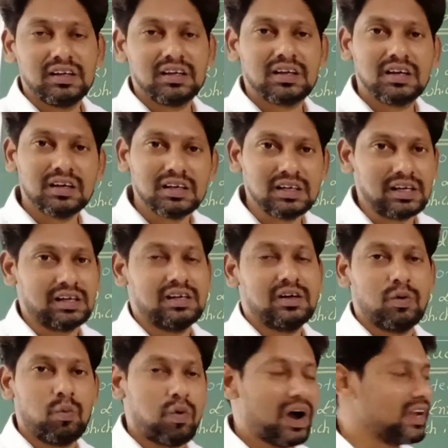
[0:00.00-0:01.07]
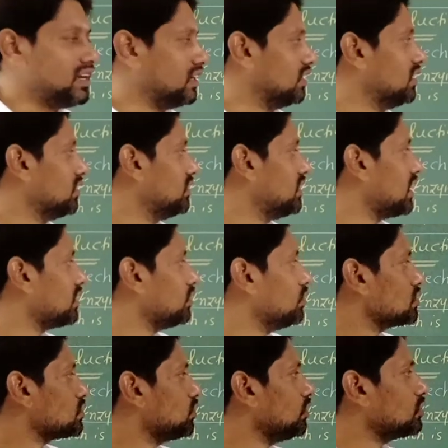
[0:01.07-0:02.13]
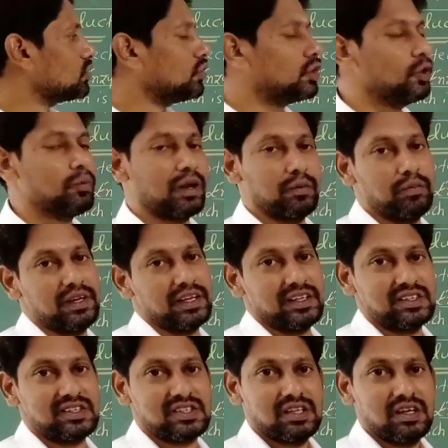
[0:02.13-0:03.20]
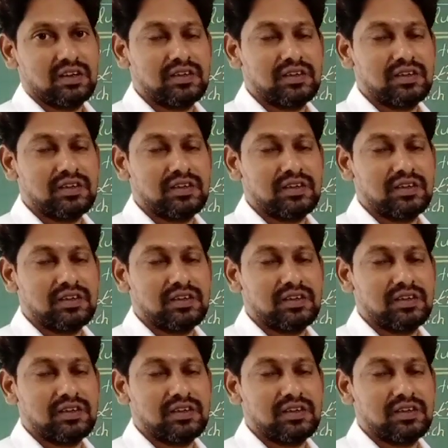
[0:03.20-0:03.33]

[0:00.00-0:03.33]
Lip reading: curd, wine, they are useful to human beings.